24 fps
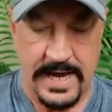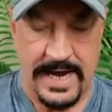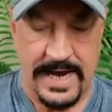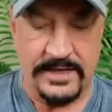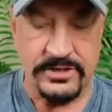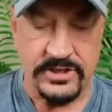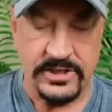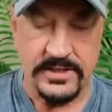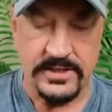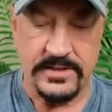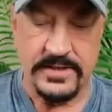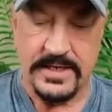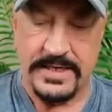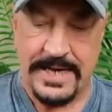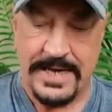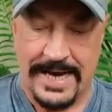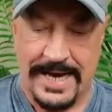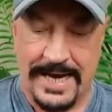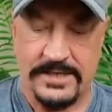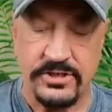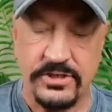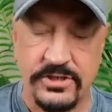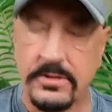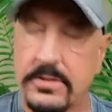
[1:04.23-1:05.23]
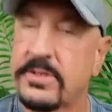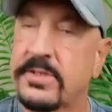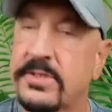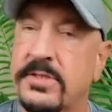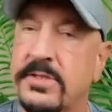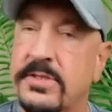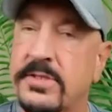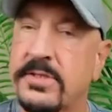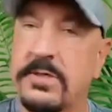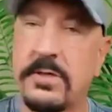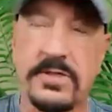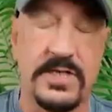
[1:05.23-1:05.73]
actually the National
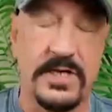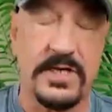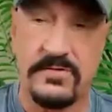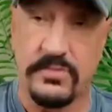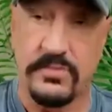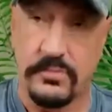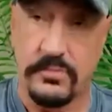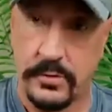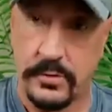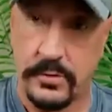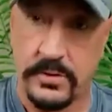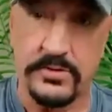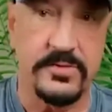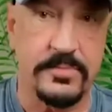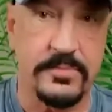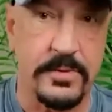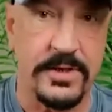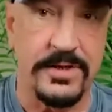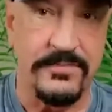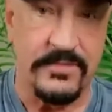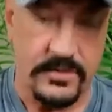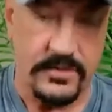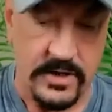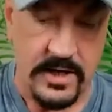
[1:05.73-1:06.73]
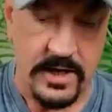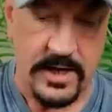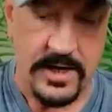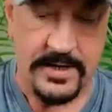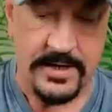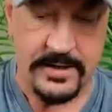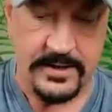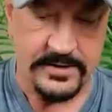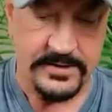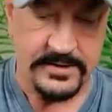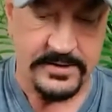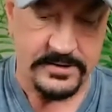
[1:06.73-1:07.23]
Association of Realtors, believe it or not,
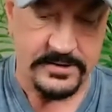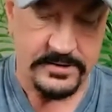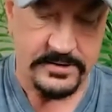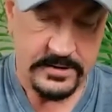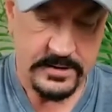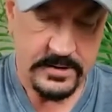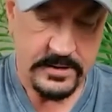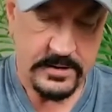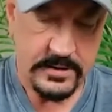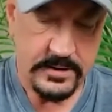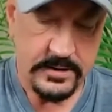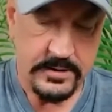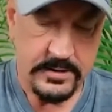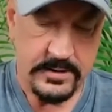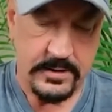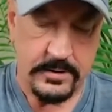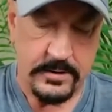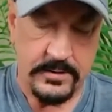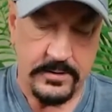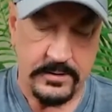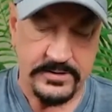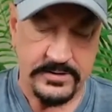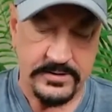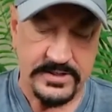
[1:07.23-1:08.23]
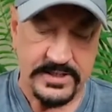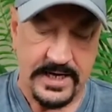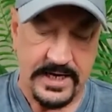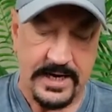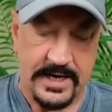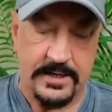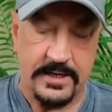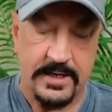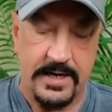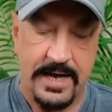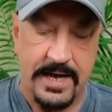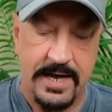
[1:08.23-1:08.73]
is They're, they're
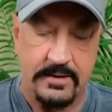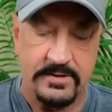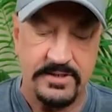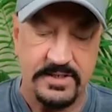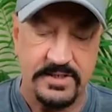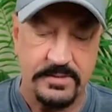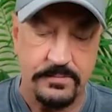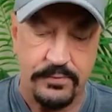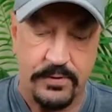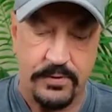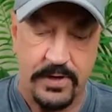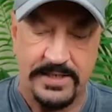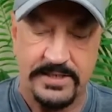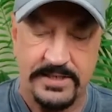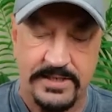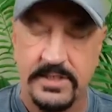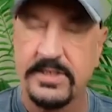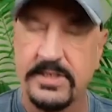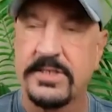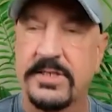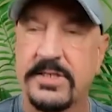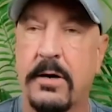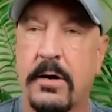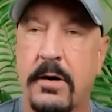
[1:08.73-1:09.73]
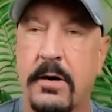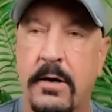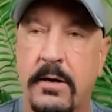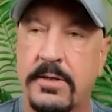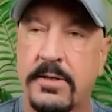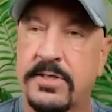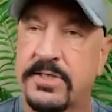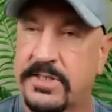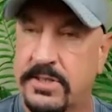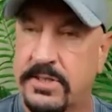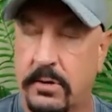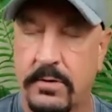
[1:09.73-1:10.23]
saying that housing prices are
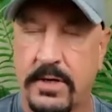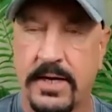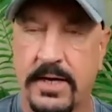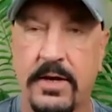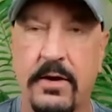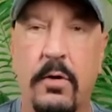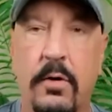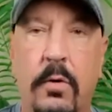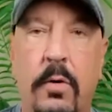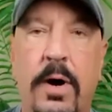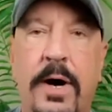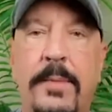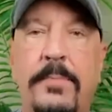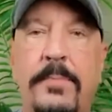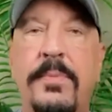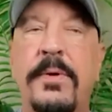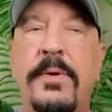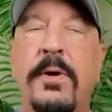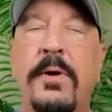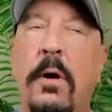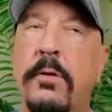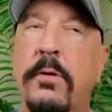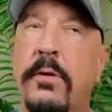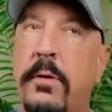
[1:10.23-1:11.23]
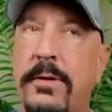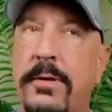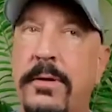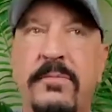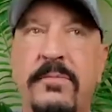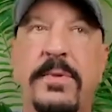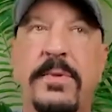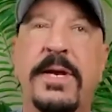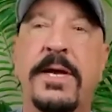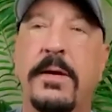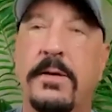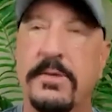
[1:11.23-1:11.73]
still going to go up, although
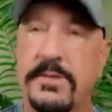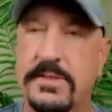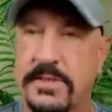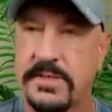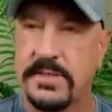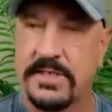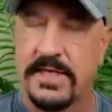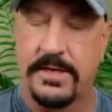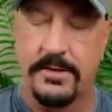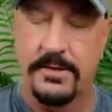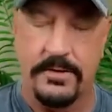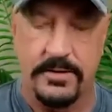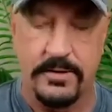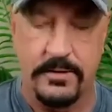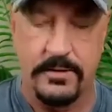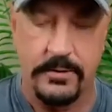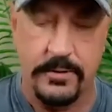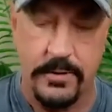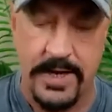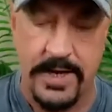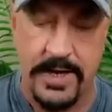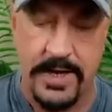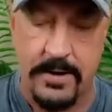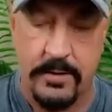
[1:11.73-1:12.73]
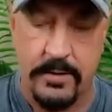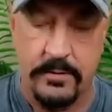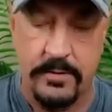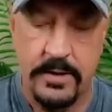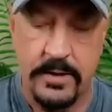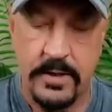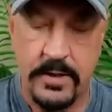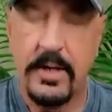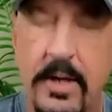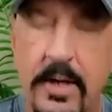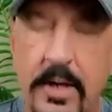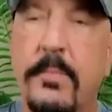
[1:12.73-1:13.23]
everybody else is saying they're going to go down,
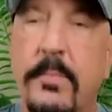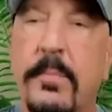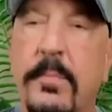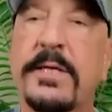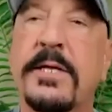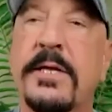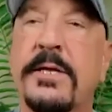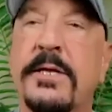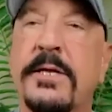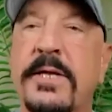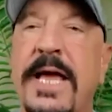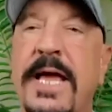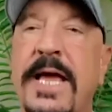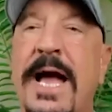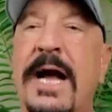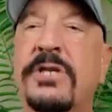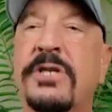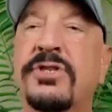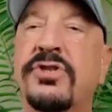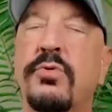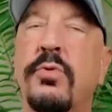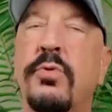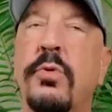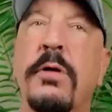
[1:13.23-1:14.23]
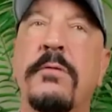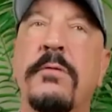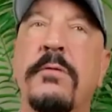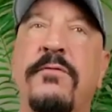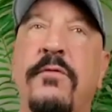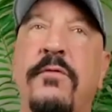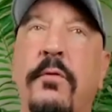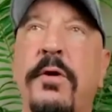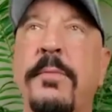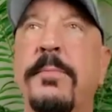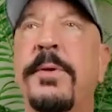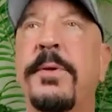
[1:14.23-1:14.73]
but that the actual
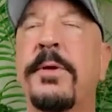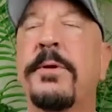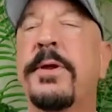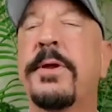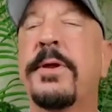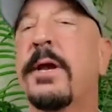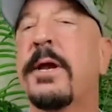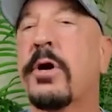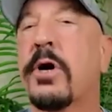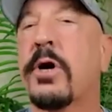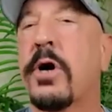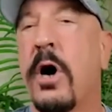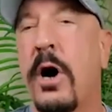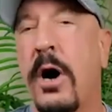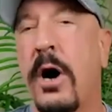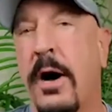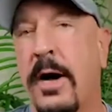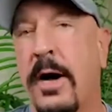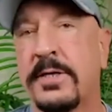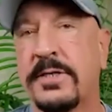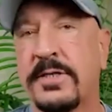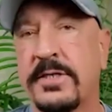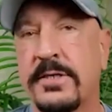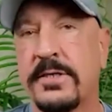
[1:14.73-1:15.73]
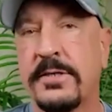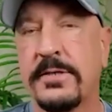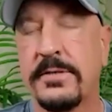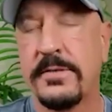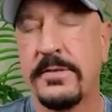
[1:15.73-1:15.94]
affordability or cost